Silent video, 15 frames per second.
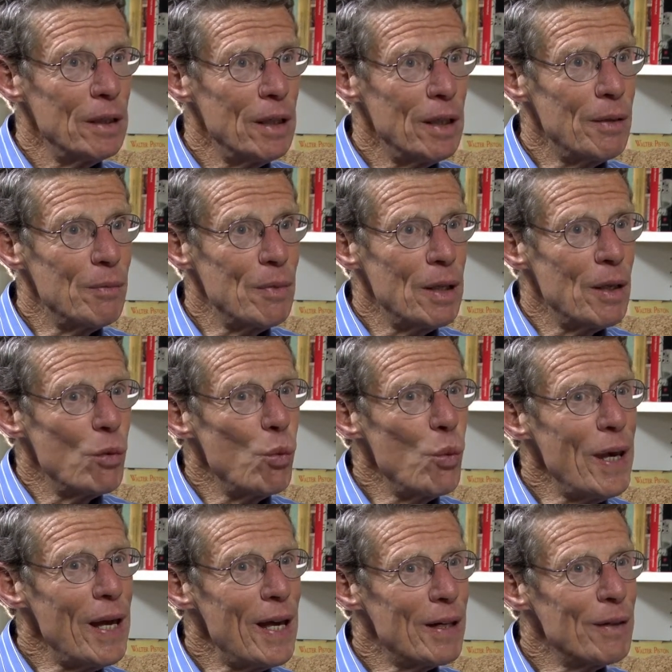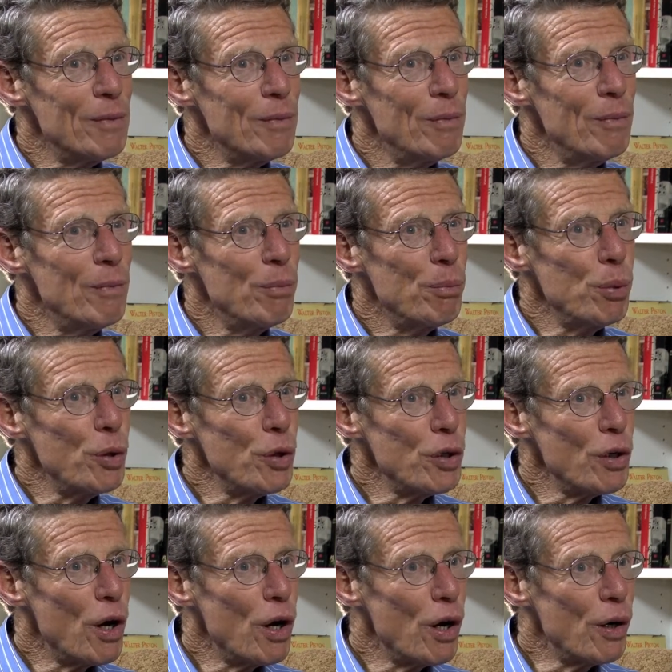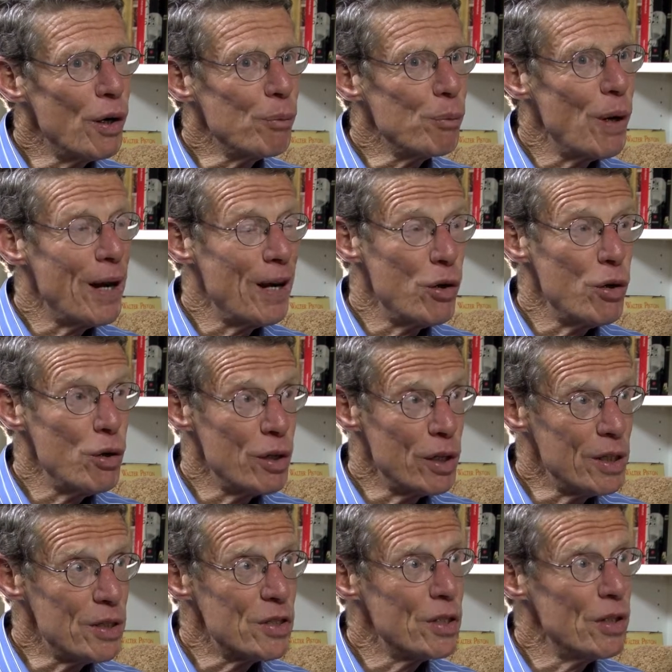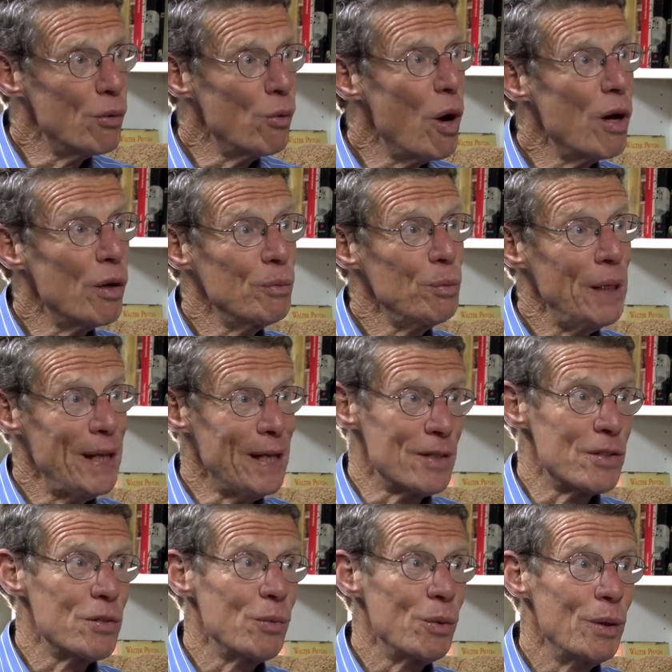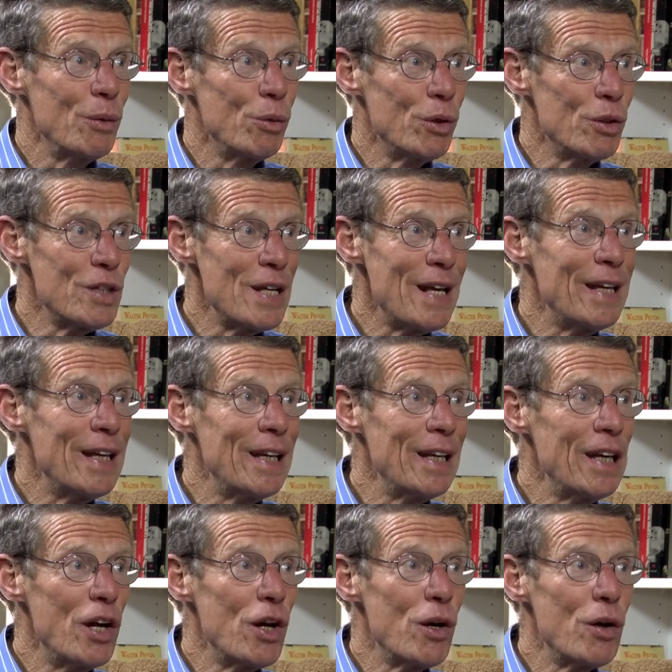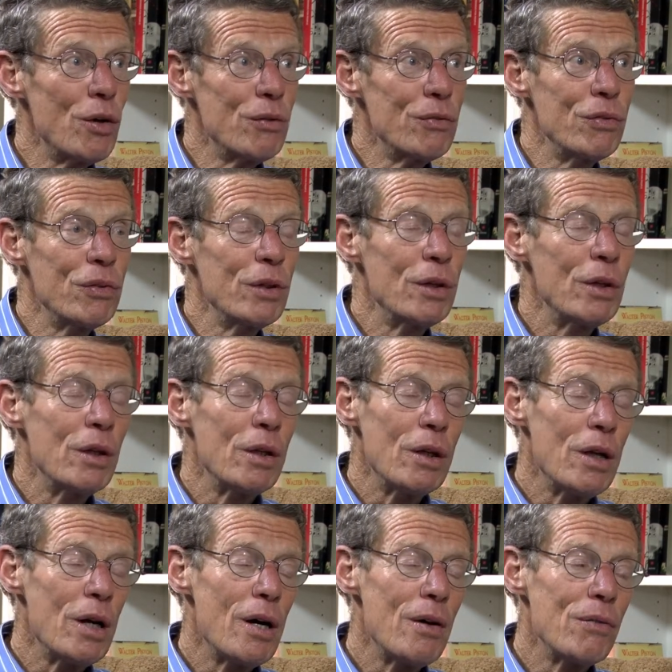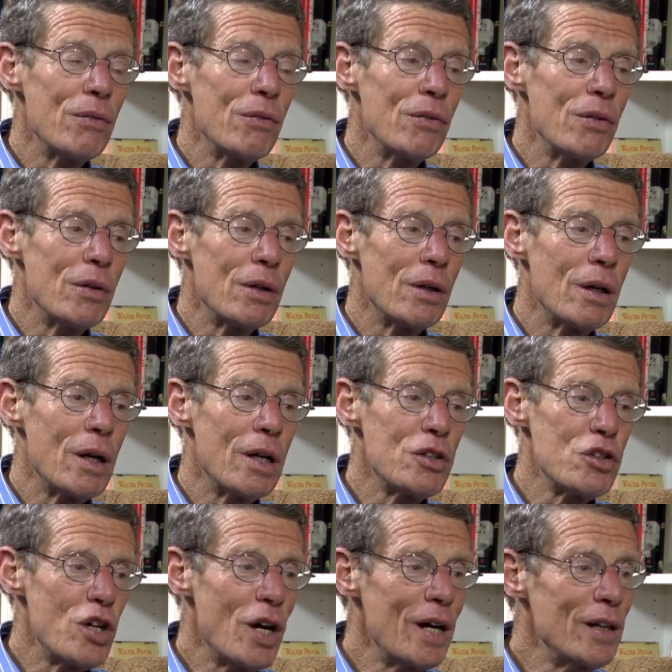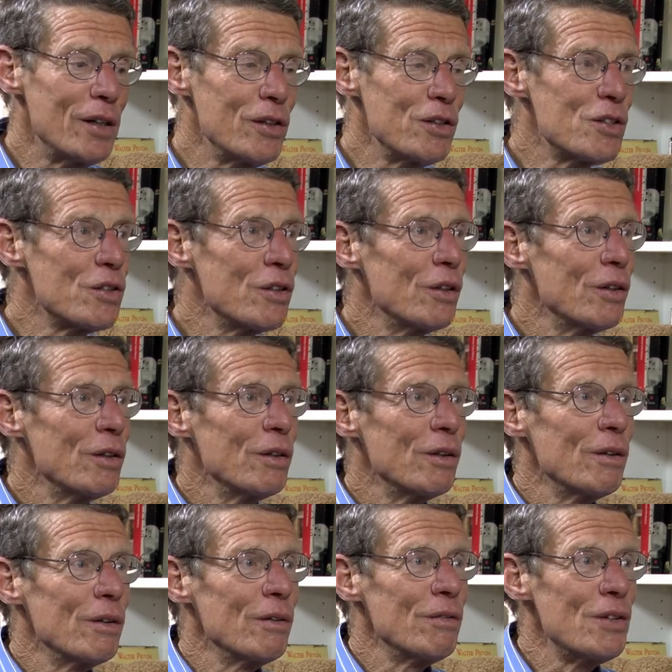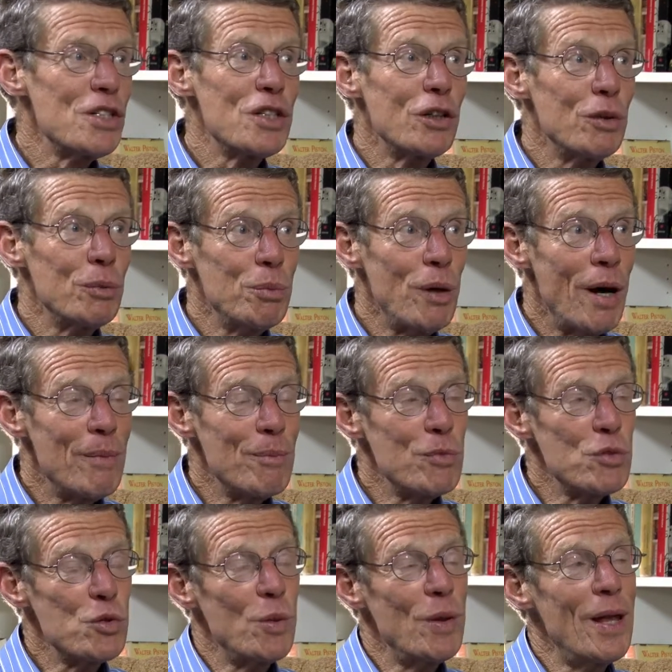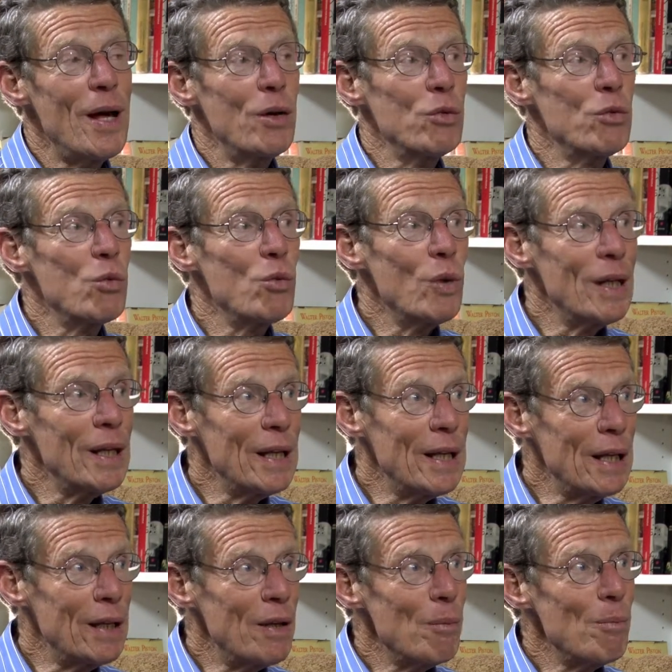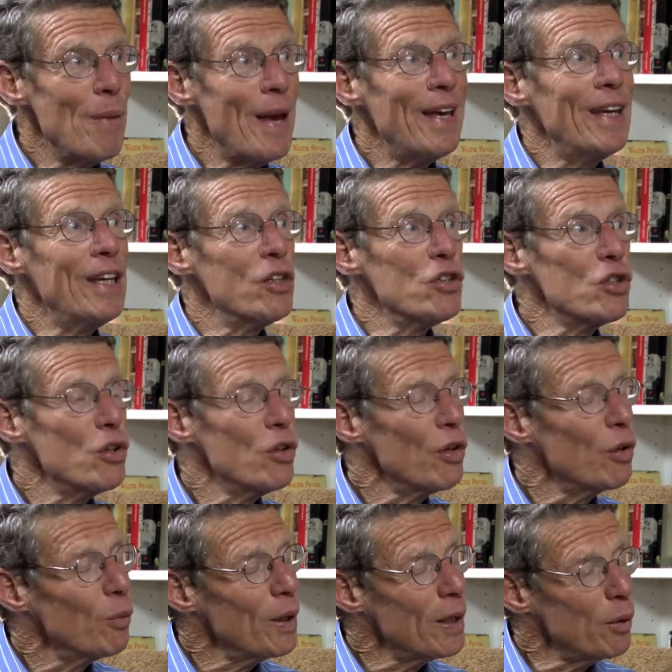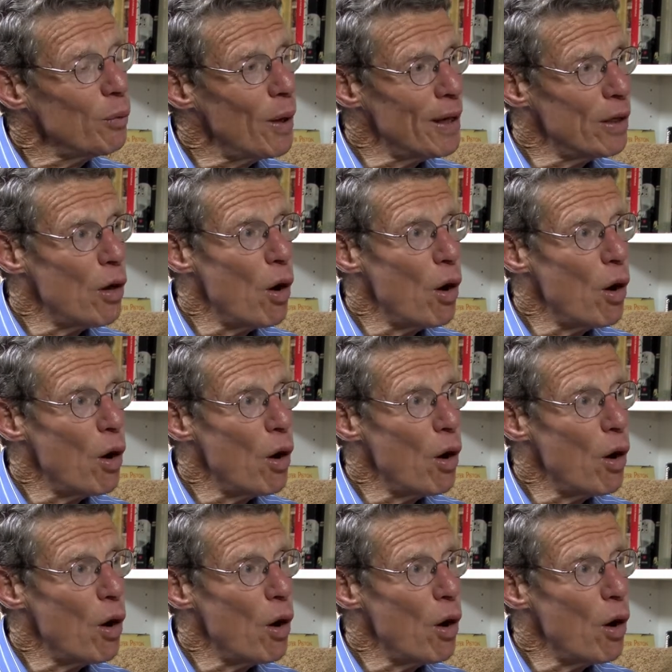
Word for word: Um, we had put our priorities in the wrong place. We were taking care of of a child's physical problems without really making sure that when he went